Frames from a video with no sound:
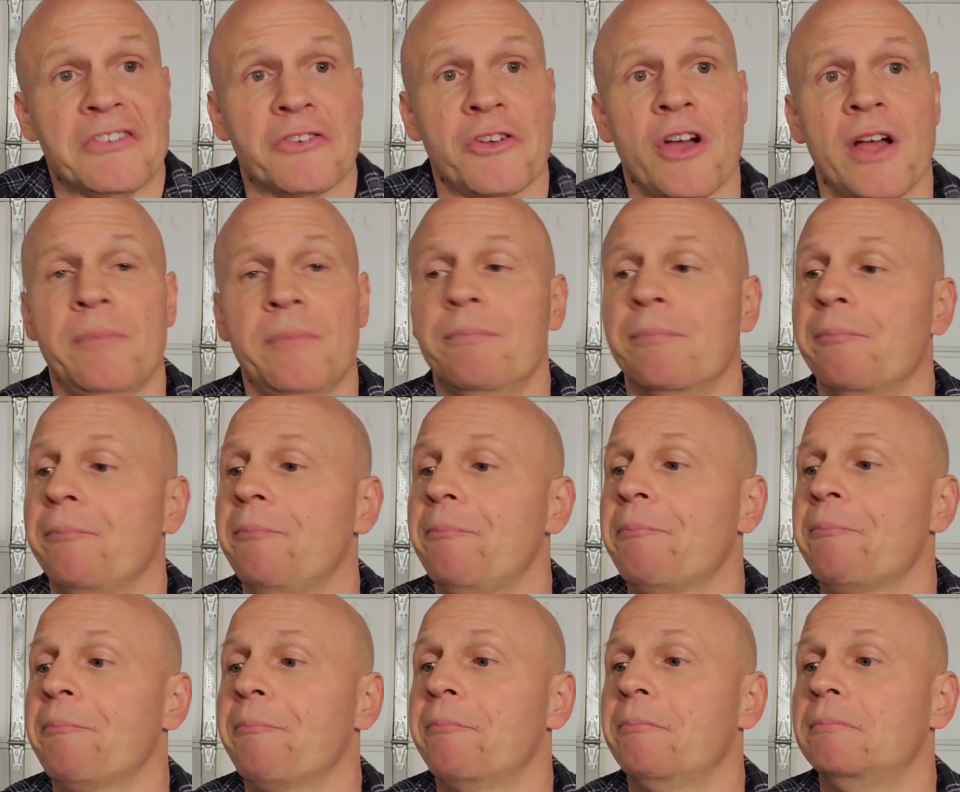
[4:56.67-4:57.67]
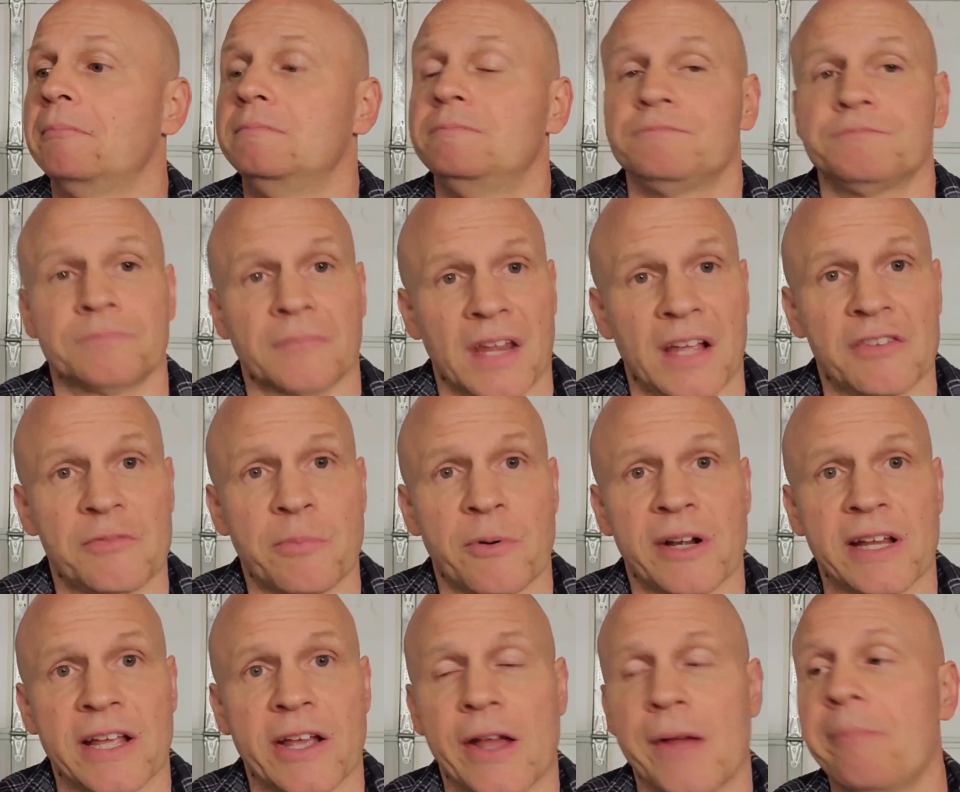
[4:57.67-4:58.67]
it's good. It's
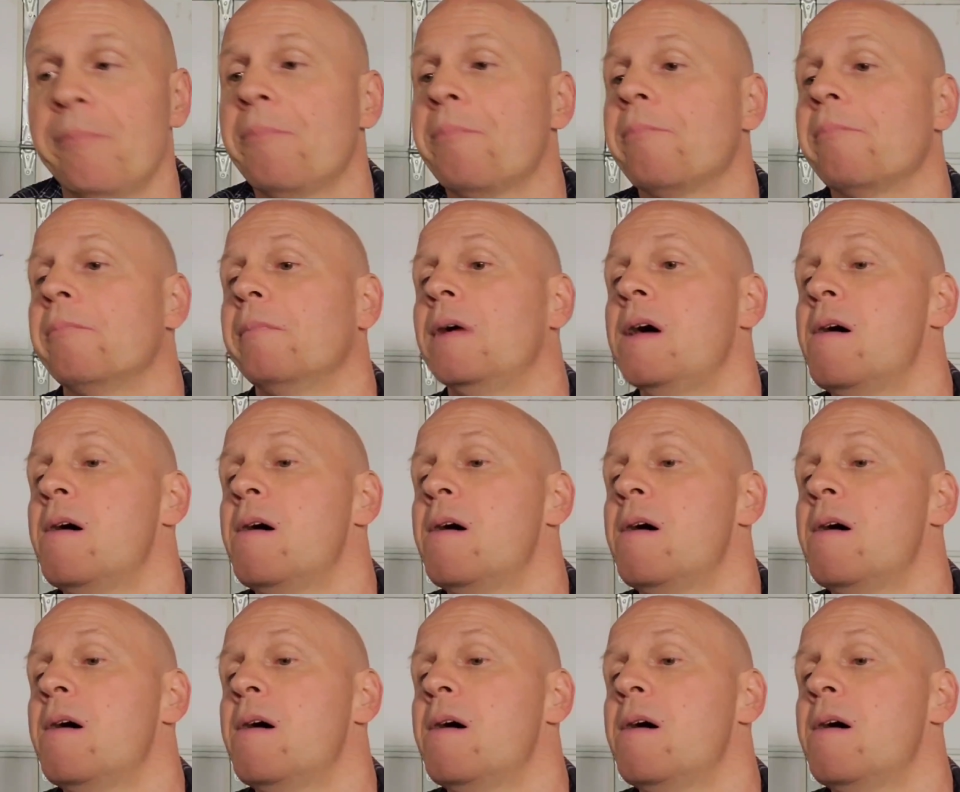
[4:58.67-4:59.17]
pretty good.